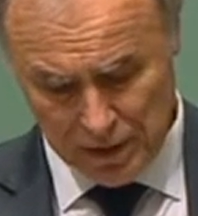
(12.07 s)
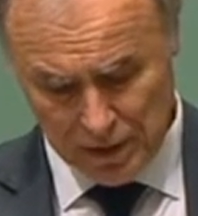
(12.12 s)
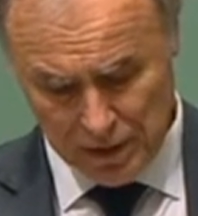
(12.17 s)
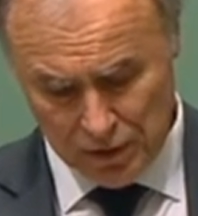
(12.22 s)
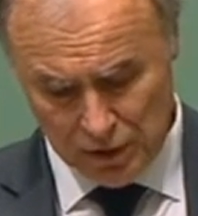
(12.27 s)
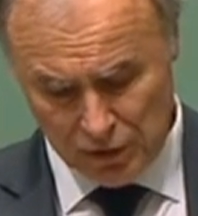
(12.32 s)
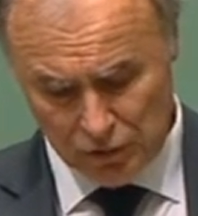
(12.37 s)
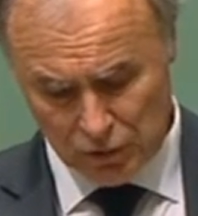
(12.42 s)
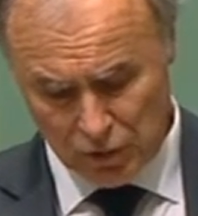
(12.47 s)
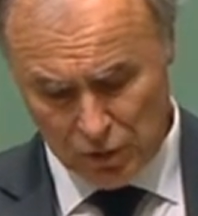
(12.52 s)

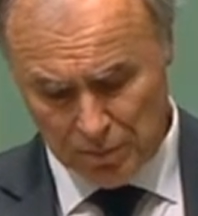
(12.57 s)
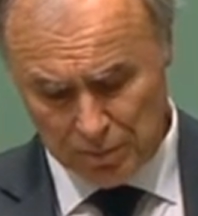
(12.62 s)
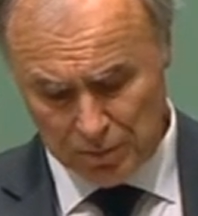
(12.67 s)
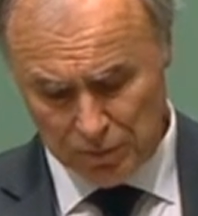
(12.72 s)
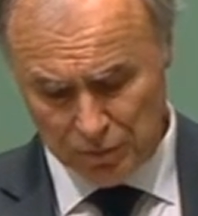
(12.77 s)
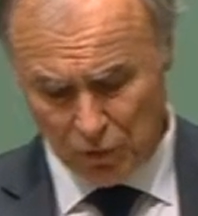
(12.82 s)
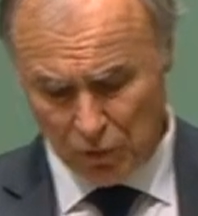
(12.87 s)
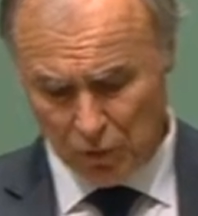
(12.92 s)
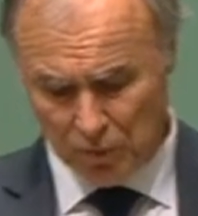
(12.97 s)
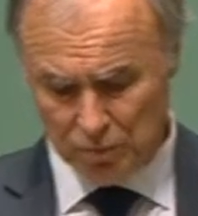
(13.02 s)
This group
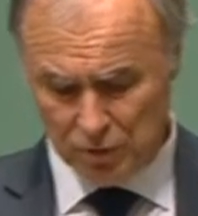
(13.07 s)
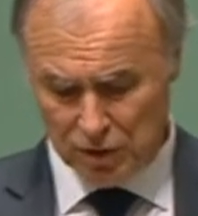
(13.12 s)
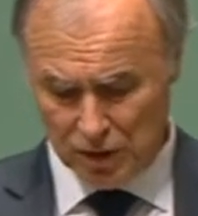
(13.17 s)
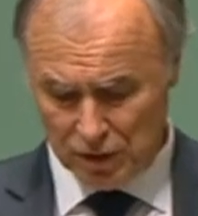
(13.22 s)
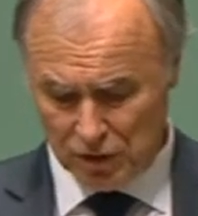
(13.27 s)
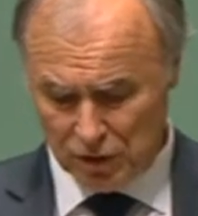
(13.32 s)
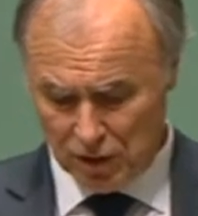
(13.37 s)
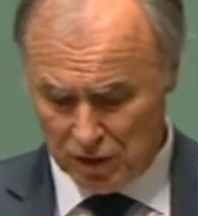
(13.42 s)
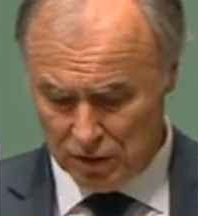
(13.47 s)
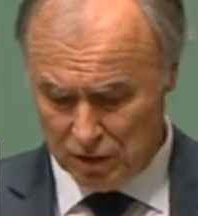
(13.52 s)
was formed
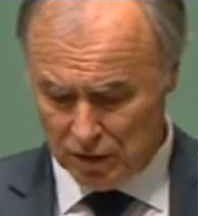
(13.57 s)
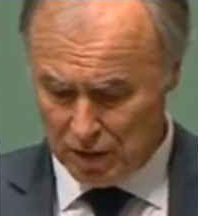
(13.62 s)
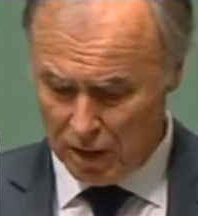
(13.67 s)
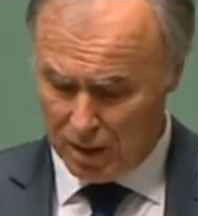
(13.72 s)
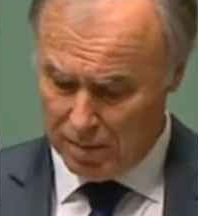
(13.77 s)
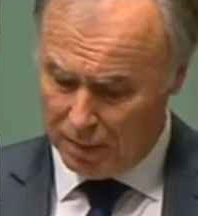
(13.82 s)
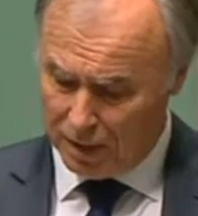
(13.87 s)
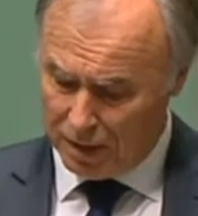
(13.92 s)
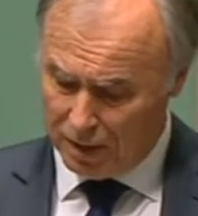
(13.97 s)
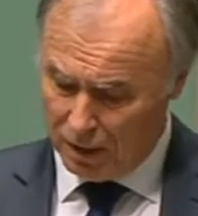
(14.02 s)
6 years ago
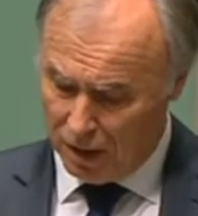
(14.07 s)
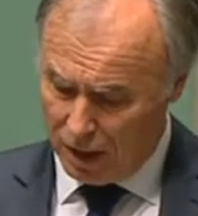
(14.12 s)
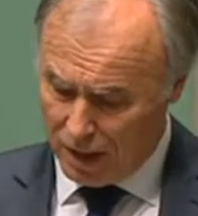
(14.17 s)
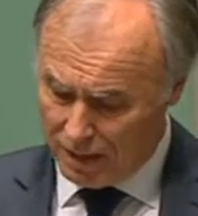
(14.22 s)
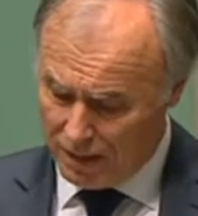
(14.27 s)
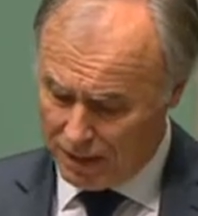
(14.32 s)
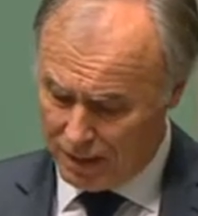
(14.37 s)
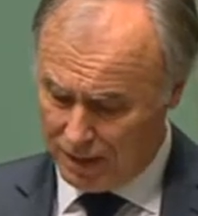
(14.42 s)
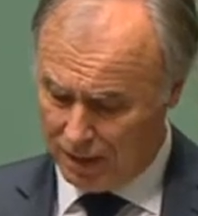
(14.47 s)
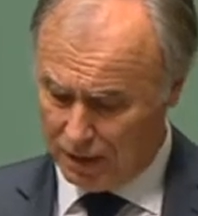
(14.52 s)
by
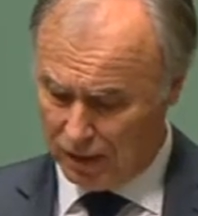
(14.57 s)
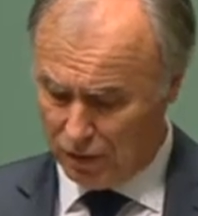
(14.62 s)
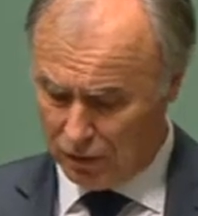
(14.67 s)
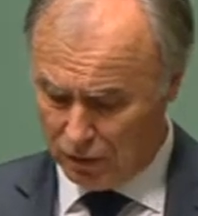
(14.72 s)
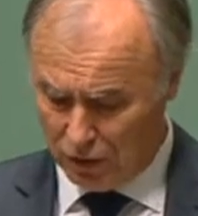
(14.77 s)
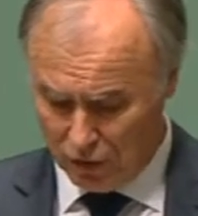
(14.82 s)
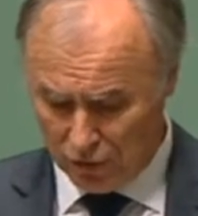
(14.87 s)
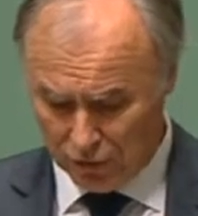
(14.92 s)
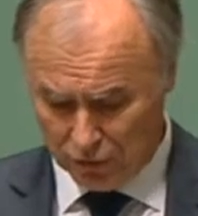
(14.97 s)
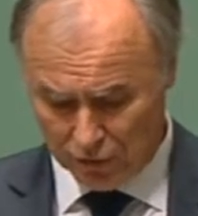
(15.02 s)
19
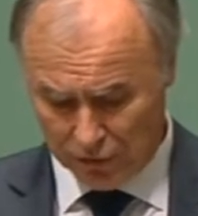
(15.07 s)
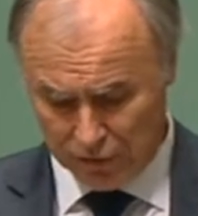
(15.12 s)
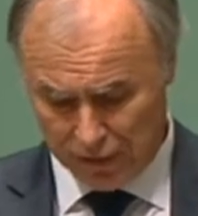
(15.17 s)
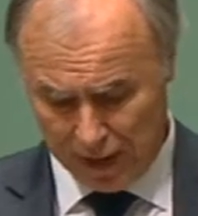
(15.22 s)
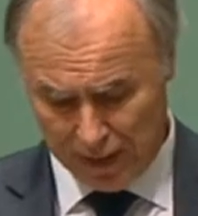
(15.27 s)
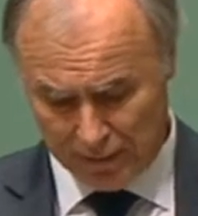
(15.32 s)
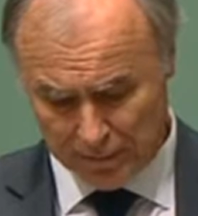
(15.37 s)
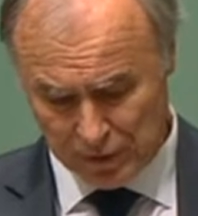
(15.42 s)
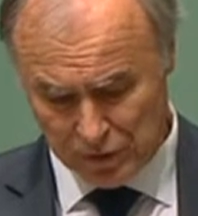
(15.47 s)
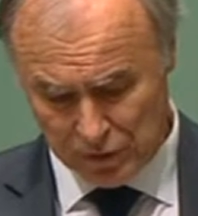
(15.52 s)
local
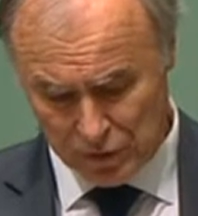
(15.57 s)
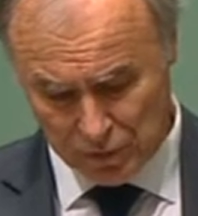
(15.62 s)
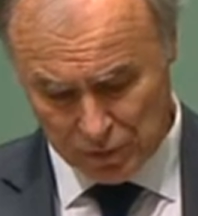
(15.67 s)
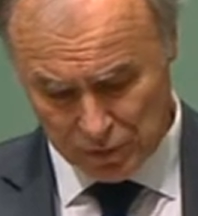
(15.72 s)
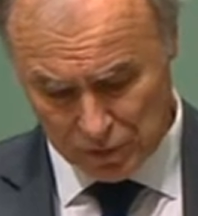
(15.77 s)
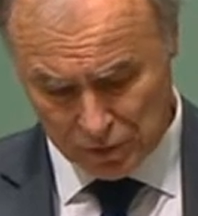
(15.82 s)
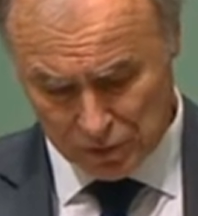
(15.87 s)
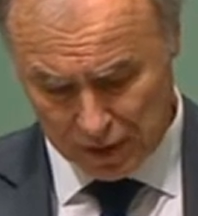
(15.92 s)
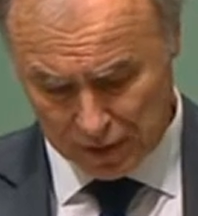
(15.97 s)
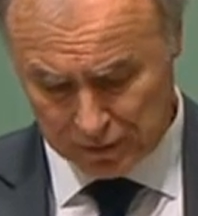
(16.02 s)
families who were
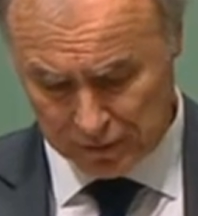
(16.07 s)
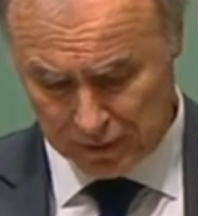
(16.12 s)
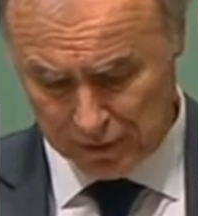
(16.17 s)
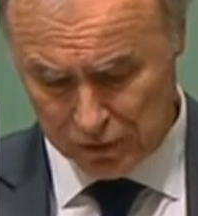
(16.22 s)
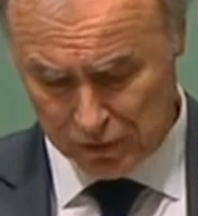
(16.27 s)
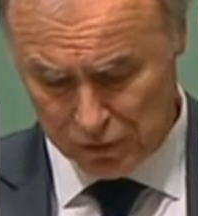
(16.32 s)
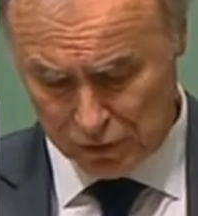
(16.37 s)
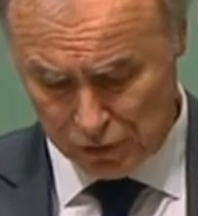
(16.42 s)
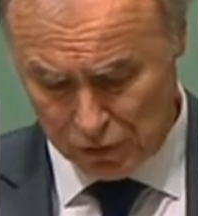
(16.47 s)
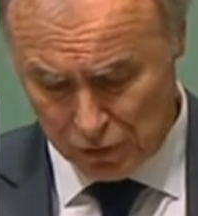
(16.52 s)
struggling
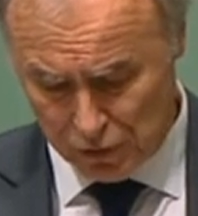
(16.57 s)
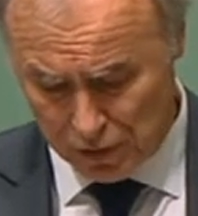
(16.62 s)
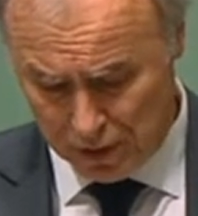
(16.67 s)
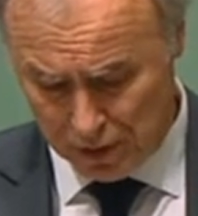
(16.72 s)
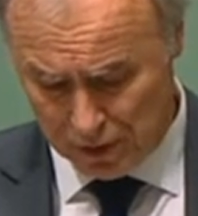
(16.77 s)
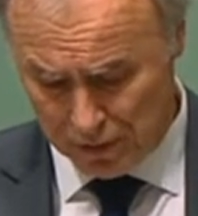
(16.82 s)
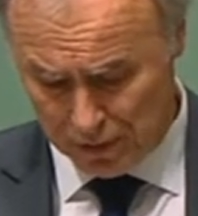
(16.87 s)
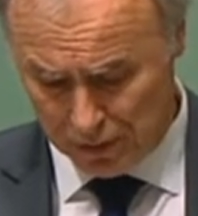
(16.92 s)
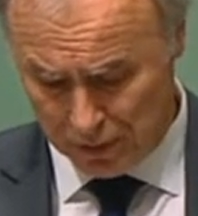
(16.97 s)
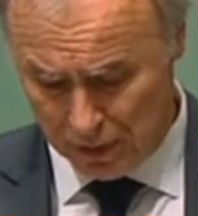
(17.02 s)
to
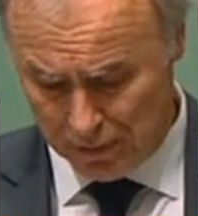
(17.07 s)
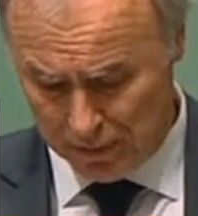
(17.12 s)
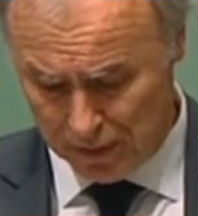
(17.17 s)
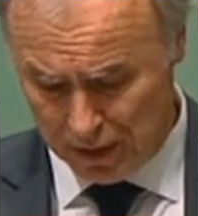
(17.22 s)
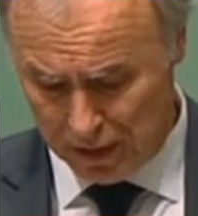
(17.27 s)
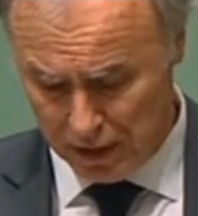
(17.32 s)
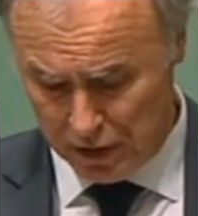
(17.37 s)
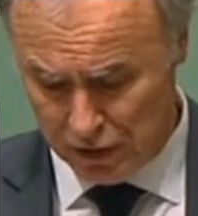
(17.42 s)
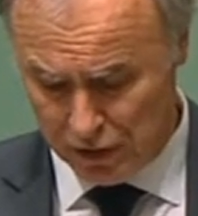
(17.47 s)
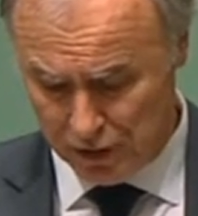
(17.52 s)
secure
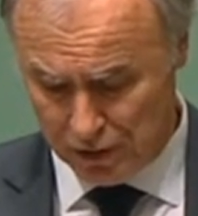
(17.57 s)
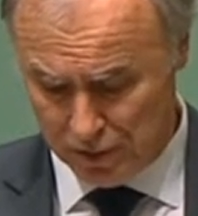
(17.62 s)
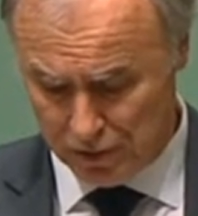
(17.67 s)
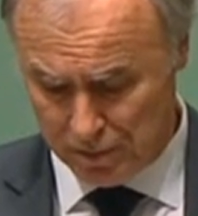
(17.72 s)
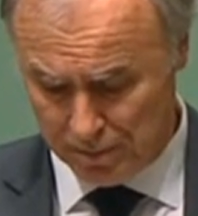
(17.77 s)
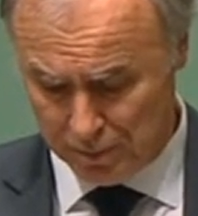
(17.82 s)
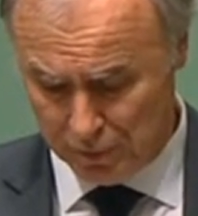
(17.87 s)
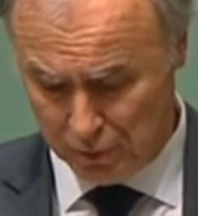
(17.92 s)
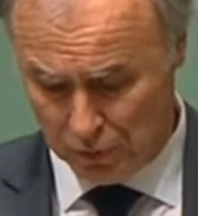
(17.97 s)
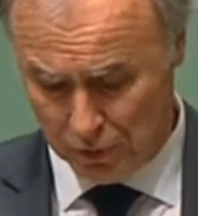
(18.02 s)
accommodation and
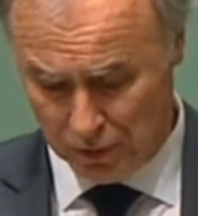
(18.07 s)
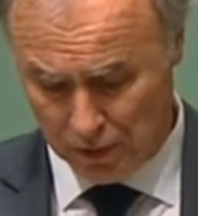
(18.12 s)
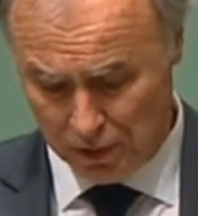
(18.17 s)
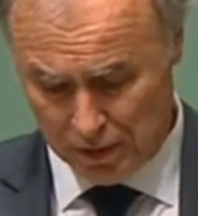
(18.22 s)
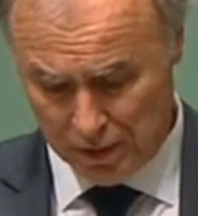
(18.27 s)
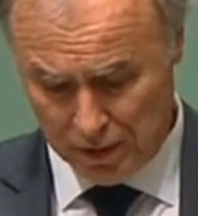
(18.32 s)
support